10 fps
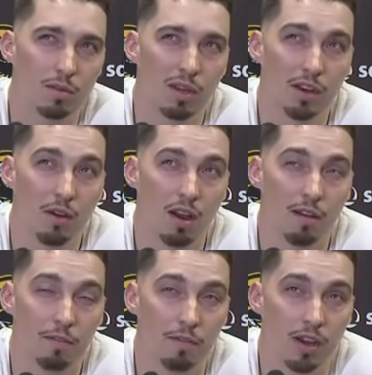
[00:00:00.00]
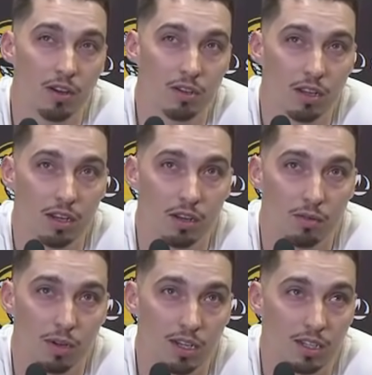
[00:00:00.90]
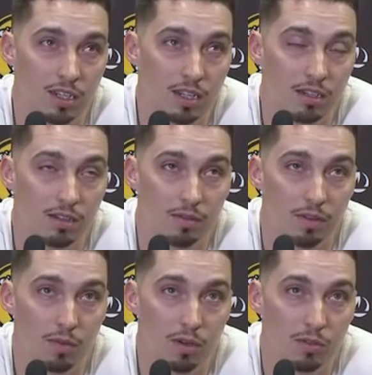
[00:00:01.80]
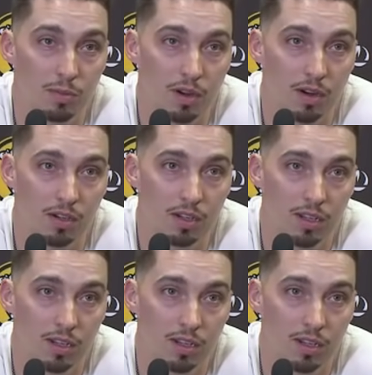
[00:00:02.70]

I mean, I know how I felt. I know what I did for the most part.